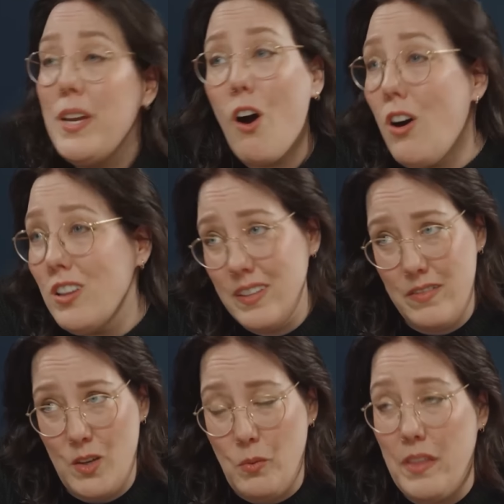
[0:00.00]
We all live
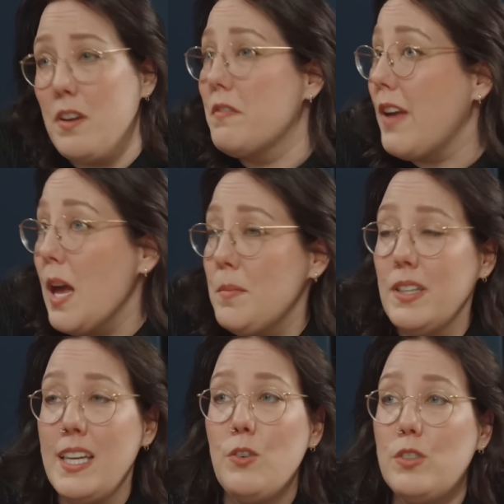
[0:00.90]
it with our
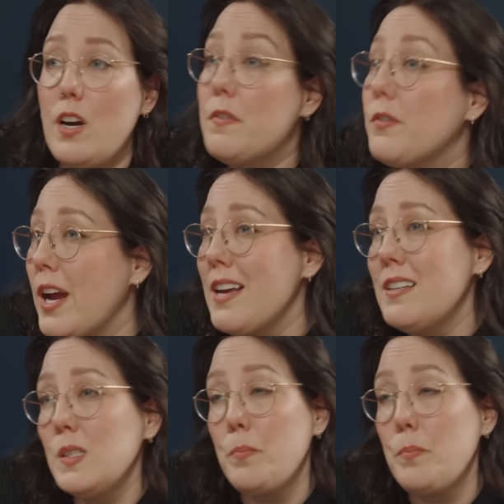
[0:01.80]
family or our friends